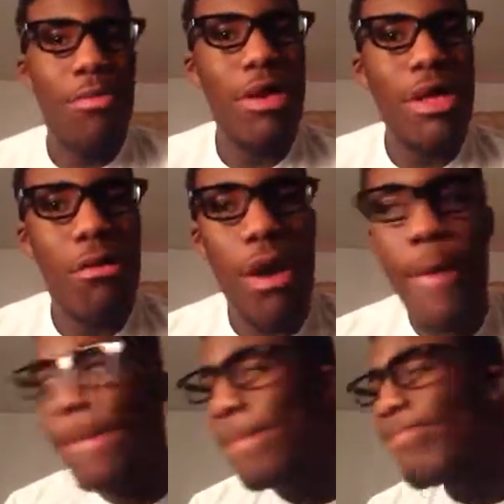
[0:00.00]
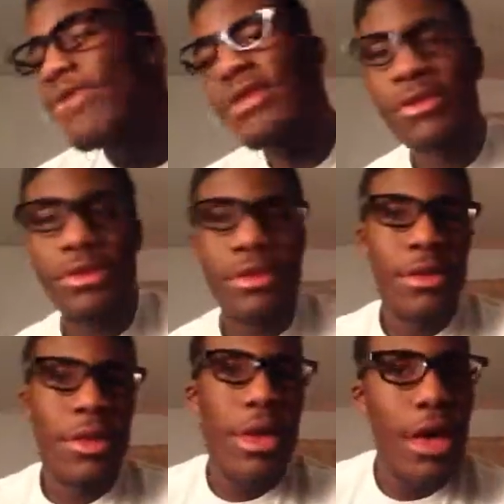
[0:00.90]
But anyway,
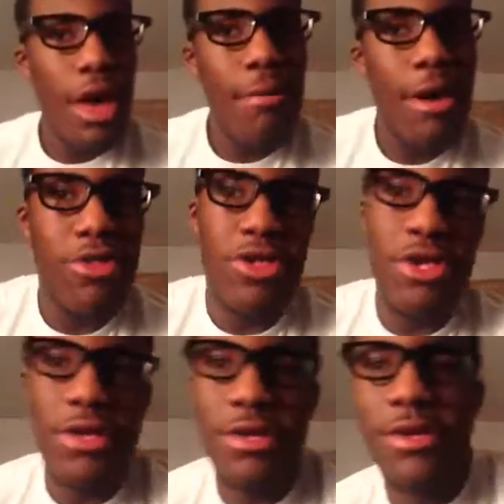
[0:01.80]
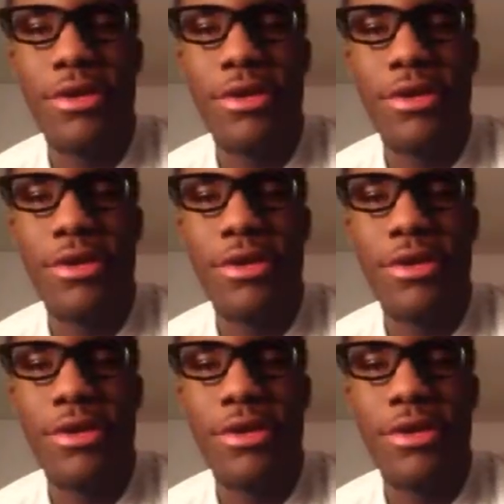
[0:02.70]
I'm Machi.